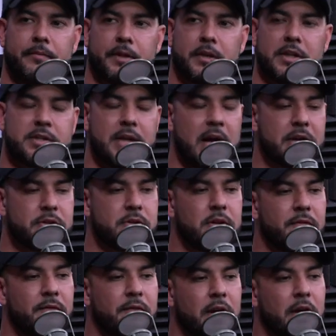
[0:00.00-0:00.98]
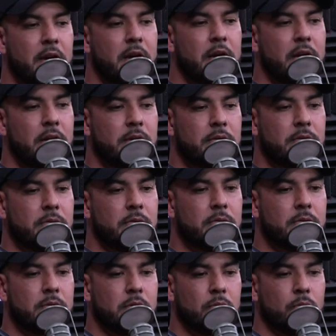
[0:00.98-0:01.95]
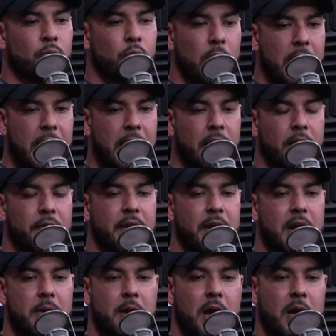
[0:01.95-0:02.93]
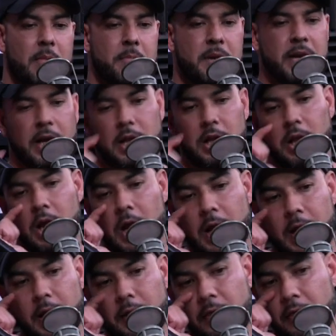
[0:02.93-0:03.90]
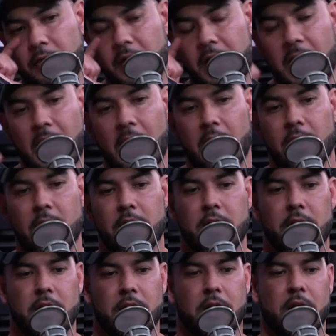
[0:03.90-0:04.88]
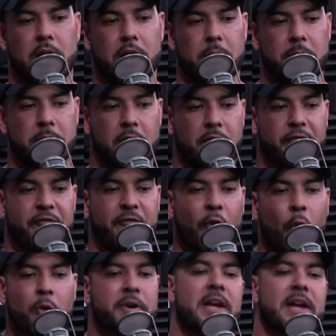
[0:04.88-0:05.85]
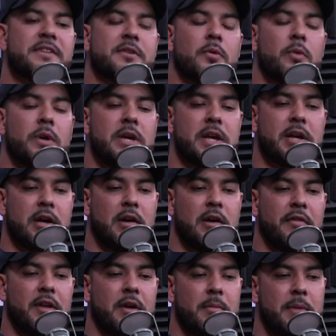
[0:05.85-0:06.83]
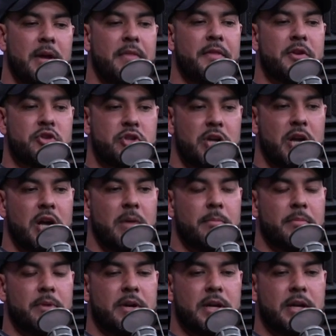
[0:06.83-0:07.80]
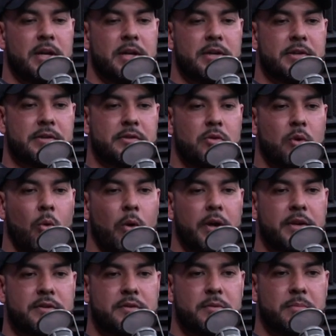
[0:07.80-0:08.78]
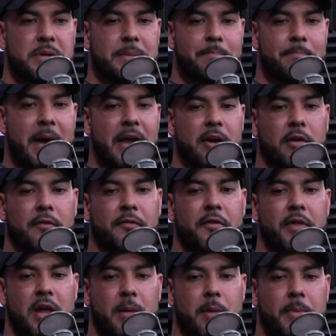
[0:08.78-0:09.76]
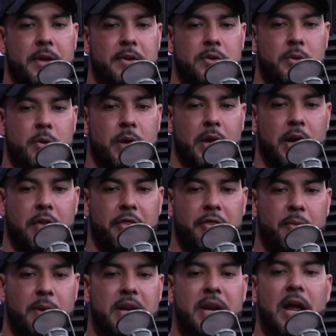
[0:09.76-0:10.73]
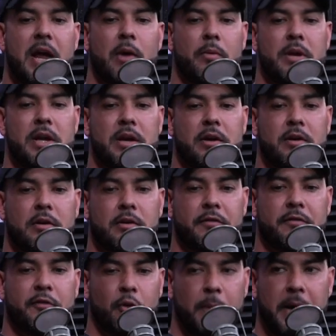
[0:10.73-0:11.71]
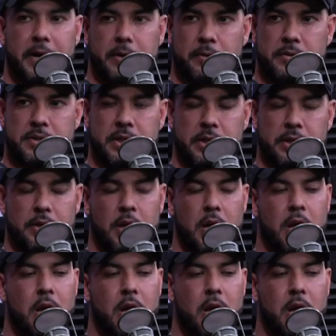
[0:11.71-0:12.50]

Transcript: It's actually very rare that I, I meet a client that um, four days a week of them in the gym is going to be better for them than doing a three day a week full body routine.